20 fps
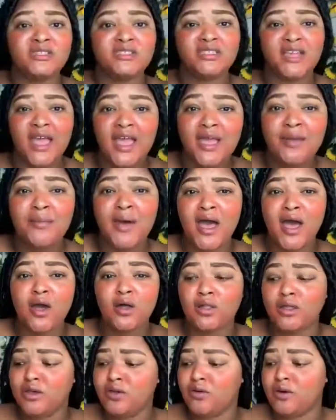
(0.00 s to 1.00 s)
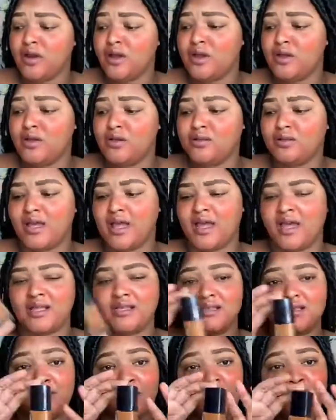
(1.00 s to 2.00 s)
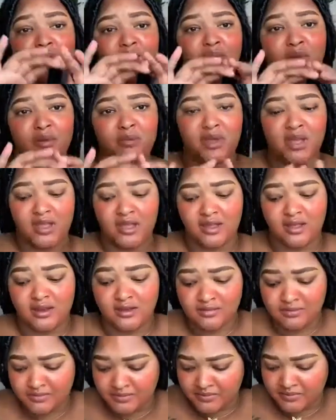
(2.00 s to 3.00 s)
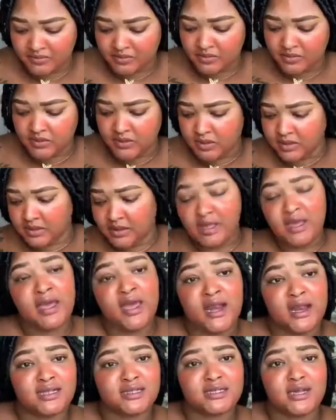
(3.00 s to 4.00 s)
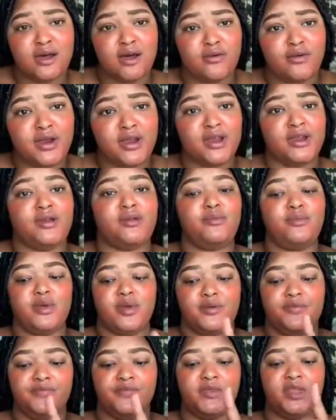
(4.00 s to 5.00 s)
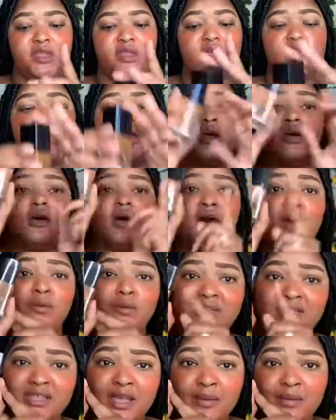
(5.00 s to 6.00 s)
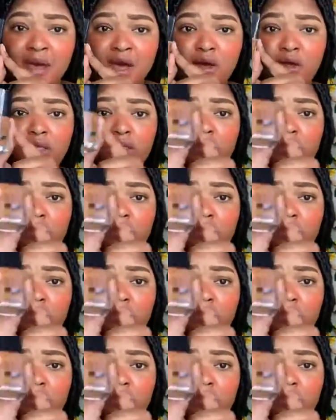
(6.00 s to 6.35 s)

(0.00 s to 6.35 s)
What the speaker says: say my holy grail. I got some makeup on my hand. I got a towel right here, but I would say my holy